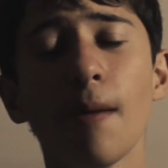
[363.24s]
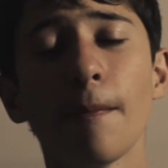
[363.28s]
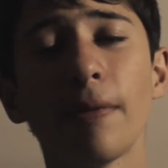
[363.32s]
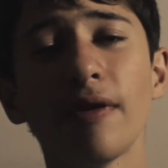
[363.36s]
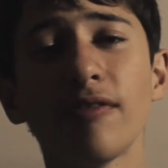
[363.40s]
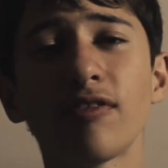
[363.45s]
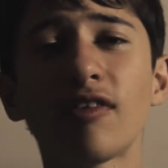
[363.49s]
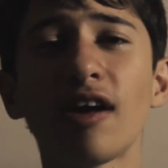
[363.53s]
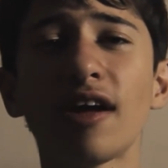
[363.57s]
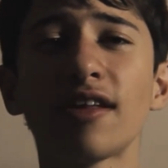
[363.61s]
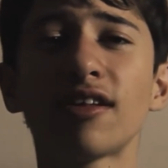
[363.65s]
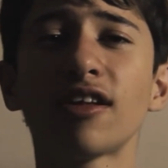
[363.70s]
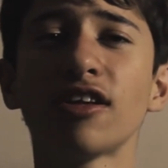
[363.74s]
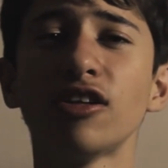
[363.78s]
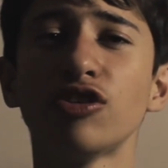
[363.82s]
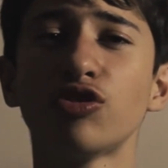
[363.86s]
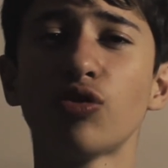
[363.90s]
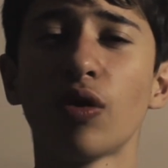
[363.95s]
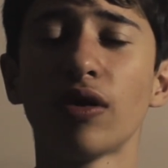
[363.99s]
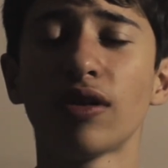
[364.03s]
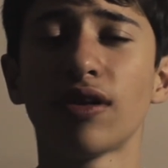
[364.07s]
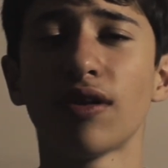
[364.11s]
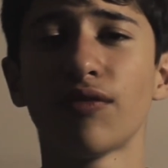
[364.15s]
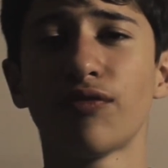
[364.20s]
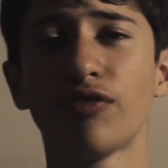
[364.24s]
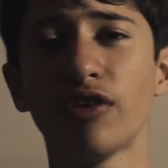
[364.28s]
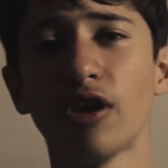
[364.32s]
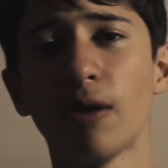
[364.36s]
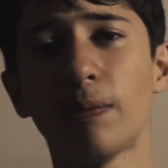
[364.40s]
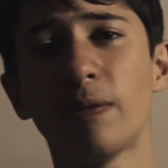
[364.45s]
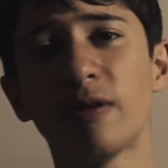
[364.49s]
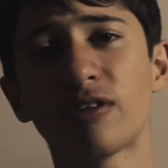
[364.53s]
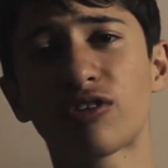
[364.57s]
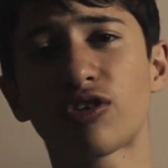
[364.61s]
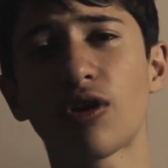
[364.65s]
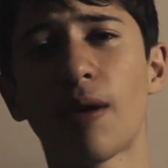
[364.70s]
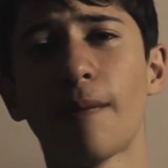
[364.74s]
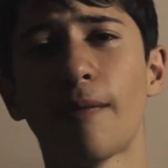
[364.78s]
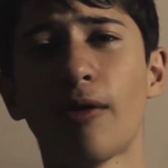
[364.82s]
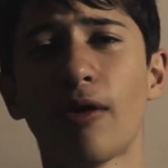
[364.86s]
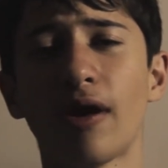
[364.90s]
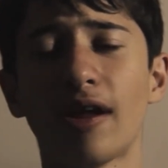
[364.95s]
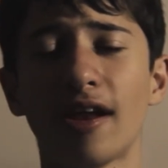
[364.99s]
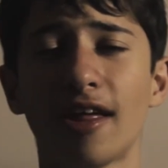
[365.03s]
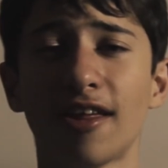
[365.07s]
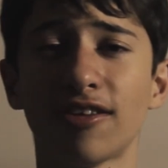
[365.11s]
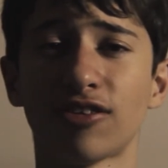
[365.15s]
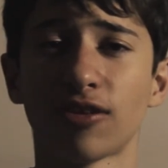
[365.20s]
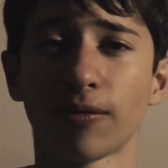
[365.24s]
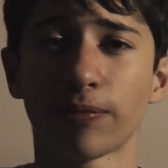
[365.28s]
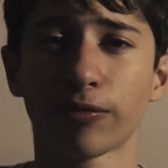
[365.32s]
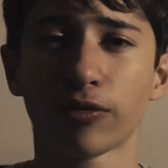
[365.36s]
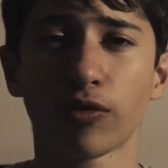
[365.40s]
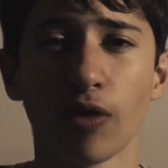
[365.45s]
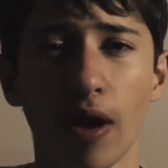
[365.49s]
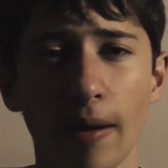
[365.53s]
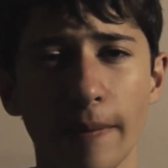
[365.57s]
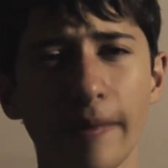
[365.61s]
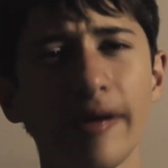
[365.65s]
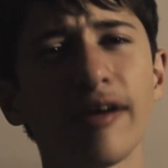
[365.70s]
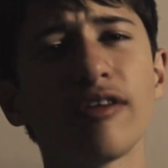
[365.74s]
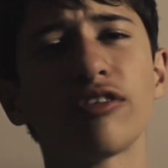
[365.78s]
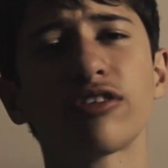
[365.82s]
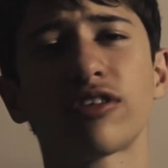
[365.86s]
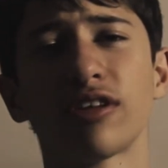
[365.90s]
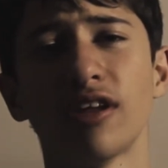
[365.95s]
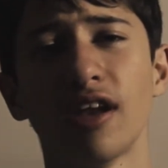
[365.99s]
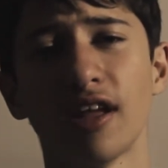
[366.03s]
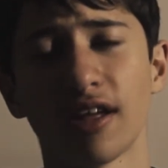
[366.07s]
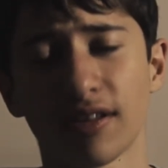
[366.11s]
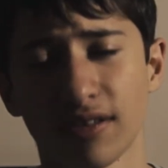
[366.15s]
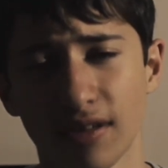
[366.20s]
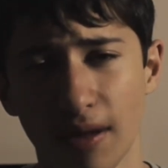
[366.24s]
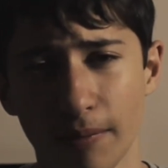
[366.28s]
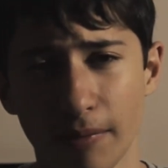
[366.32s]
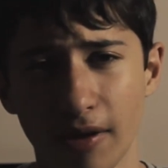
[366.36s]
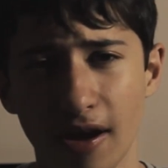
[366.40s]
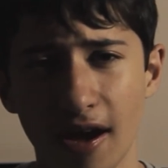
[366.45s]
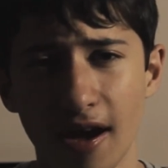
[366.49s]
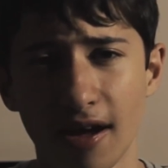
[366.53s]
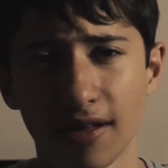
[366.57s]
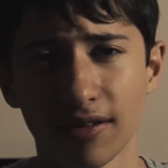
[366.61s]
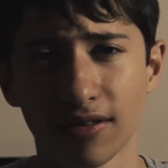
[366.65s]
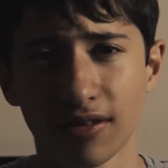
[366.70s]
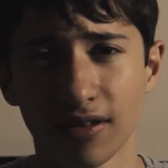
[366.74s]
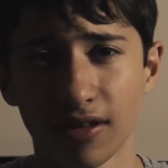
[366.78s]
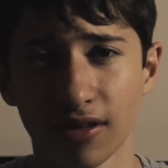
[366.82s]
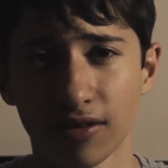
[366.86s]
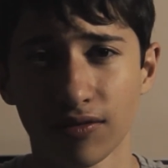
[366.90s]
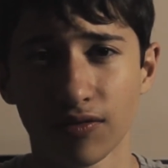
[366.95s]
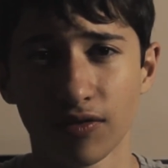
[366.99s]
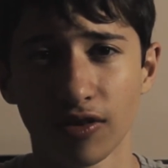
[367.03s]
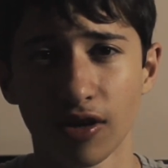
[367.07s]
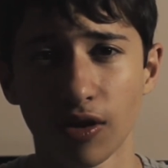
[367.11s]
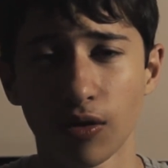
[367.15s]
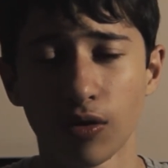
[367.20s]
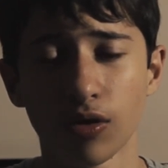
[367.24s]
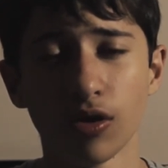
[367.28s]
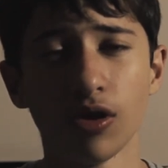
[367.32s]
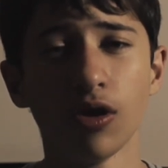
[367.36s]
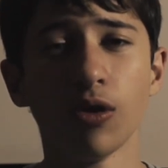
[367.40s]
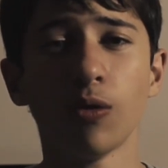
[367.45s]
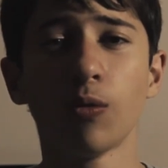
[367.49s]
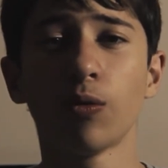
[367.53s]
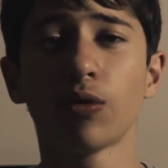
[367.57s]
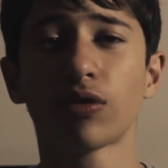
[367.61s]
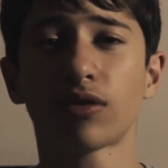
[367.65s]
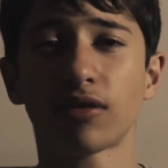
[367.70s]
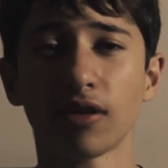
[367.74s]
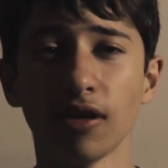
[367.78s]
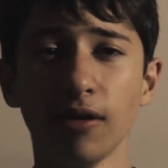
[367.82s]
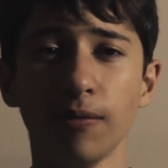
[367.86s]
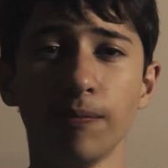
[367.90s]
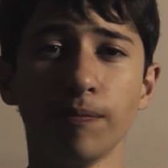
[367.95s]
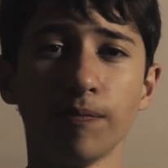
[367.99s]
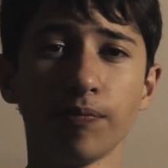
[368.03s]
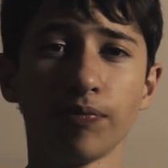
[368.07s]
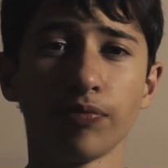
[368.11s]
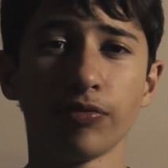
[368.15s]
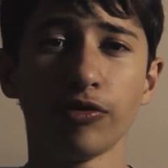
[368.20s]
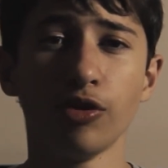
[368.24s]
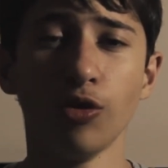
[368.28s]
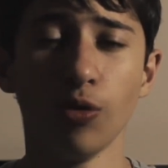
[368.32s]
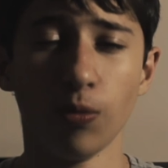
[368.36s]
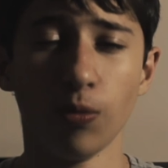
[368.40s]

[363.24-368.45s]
But if you guys did enjoy this video, please comment, rate, and subscribe. And until next time, guys, in the next video, we'll see you